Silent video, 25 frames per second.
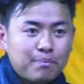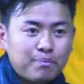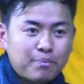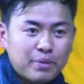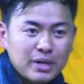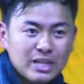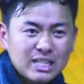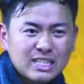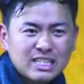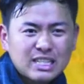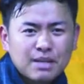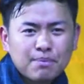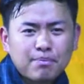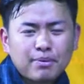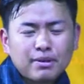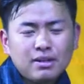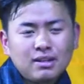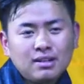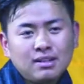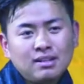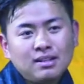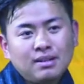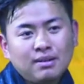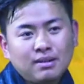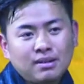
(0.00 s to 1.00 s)

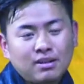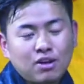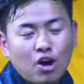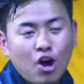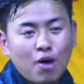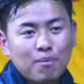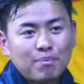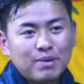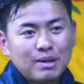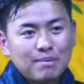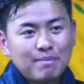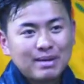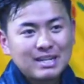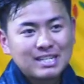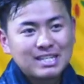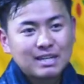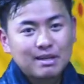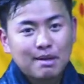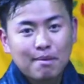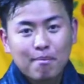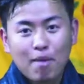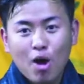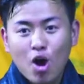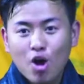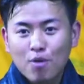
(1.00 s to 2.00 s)
Principal
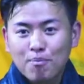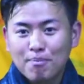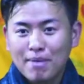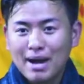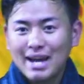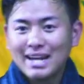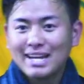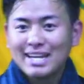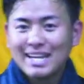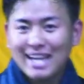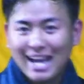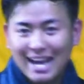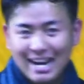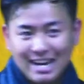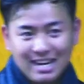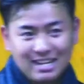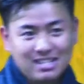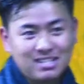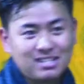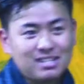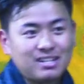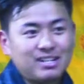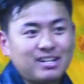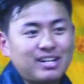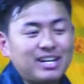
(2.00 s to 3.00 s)
complimented about my
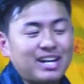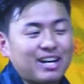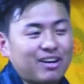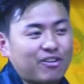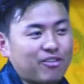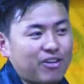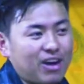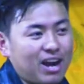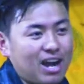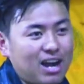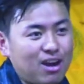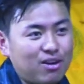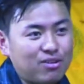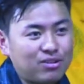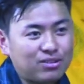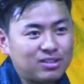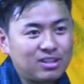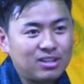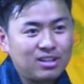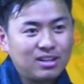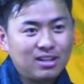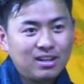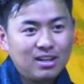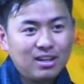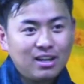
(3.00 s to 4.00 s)
character in a crowd
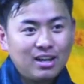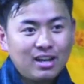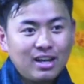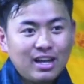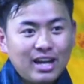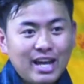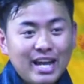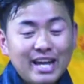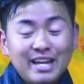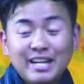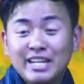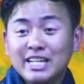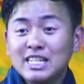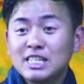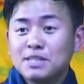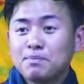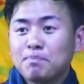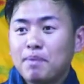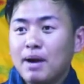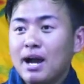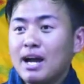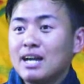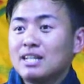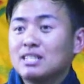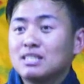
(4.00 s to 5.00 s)
and
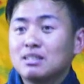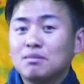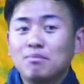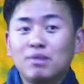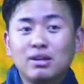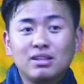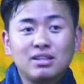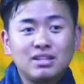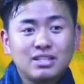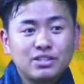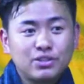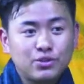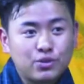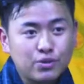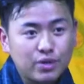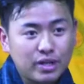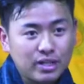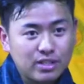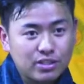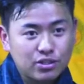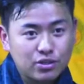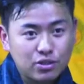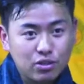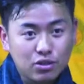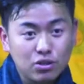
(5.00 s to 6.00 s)
inspired some other
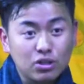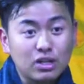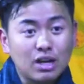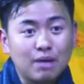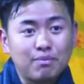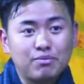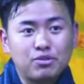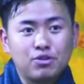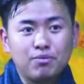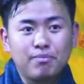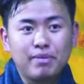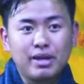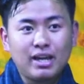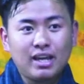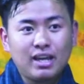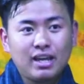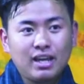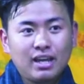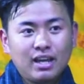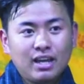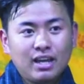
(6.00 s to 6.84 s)
students to look up to me.